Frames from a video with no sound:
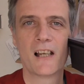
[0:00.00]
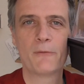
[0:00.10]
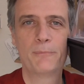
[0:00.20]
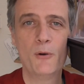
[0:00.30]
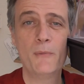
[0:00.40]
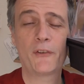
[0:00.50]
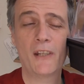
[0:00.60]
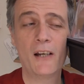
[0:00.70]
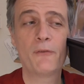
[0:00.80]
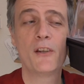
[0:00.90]
I've bought
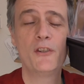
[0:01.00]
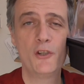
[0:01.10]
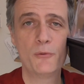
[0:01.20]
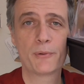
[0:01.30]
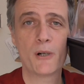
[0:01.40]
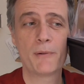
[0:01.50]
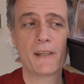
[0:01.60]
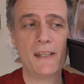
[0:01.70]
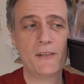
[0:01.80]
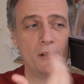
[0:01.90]
myself a new
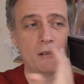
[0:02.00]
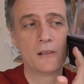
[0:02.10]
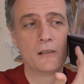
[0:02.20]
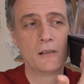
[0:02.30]
propagator.